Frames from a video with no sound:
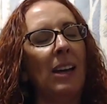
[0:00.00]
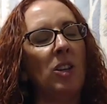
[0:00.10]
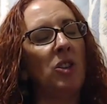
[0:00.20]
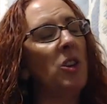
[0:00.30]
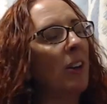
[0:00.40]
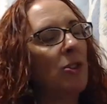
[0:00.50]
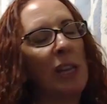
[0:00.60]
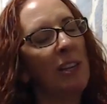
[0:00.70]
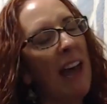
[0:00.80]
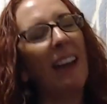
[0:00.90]
not
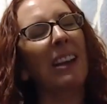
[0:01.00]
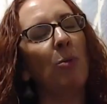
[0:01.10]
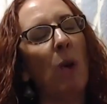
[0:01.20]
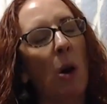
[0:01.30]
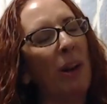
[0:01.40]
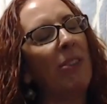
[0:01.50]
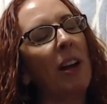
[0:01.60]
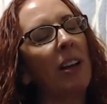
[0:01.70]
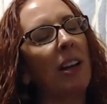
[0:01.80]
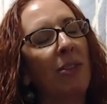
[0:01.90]
just what we
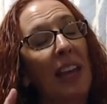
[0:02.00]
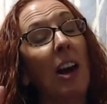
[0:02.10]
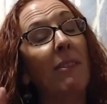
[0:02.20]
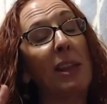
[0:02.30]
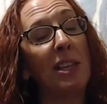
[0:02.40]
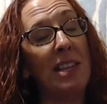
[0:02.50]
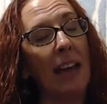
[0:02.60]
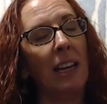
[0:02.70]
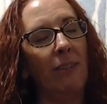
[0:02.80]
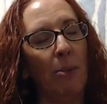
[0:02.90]
think of as
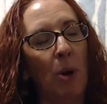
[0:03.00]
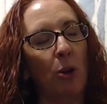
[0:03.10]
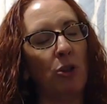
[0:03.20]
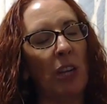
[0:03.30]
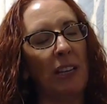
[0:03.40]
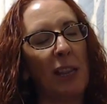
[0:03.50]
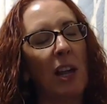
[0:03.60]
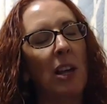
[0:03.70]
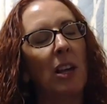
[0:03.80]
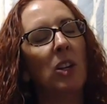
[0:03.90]
negative emotions.
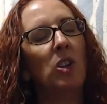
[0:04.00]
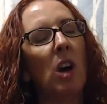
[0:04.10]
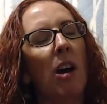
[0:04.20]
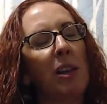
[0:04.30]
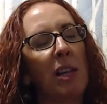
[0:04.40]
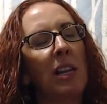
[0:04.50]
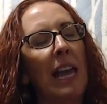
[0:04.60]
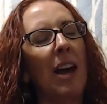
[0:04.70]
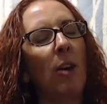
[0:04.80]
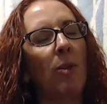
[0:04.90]
Dogs can
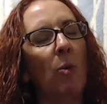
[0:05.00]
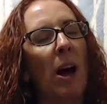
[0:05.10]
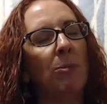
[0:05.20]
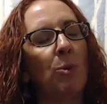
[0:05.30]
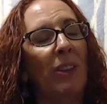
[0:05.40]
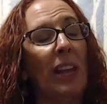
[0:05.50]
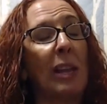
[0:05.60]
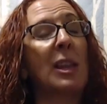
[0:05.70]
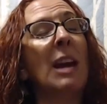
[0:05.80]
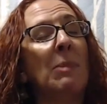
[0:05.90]
get overwhelmed with
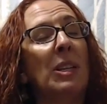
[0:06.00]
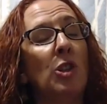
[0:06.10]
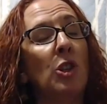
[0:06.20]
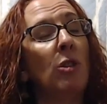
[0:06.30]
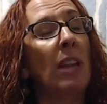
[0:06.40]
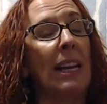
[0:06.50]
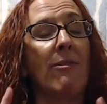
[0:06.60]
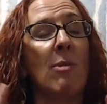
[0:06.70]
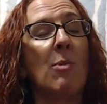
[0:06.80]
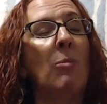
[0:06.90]
excitement too, like
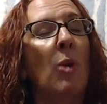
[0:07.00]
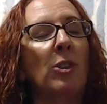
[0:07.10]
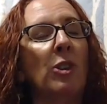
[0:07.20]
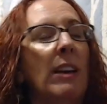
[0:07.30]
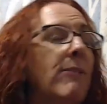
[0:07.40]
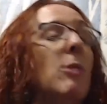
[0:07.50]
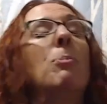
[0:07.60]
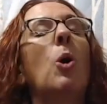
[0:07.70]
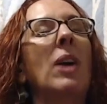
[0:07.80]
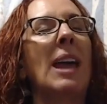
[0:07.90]
everyone watching a
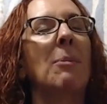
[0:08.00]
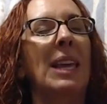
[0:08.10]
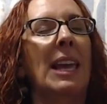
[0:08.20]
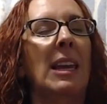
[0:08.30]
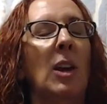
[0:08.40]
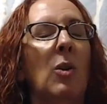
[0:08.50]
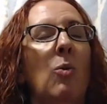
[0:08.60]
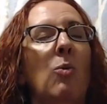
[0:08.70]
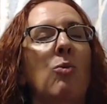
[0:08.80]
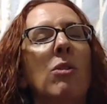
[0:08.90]
football game and getting
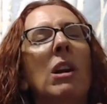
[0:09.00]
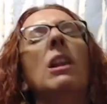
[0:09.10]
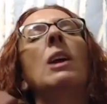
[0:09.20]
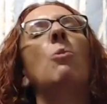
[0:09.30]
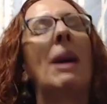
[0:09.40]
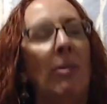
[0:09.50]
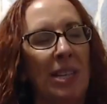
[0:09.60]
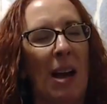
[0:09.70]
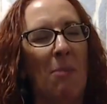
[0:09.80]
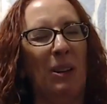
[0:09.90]
really
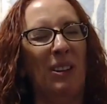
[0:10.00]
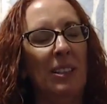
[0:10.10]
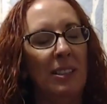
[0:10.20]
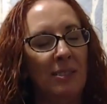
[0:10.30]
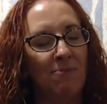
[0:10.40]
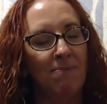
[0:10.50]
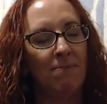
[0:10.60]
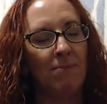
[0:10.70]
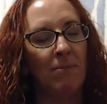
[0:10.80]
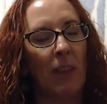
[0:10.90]
wound up.
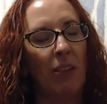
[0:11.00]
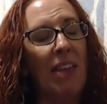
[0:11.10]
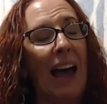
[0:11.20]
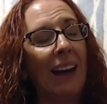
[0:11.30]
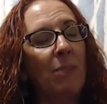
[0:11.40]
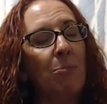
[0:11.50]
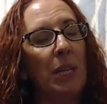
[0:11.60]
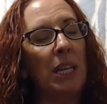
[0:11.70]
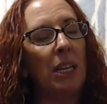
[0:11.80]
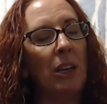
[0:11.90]
That can
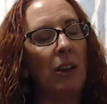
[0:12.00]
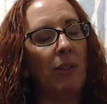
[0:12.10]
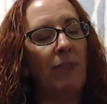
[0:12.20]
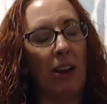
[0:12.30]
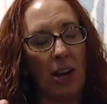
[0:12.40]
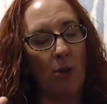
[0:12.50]
be very